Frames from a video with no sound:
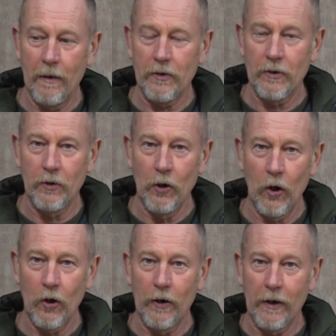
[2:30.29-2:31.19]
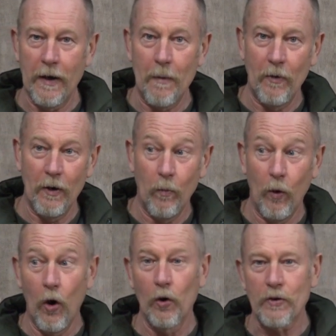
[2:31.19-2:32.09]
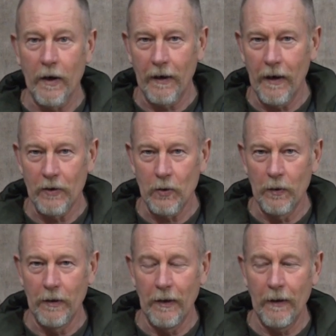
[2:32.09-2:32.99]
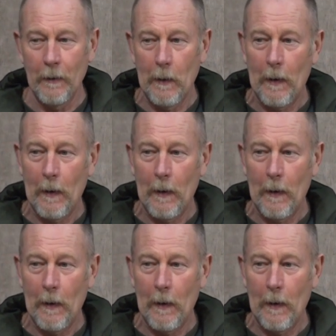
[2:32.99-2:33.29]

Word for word: and it's the dog and a camera and we're all trying to get into a deer.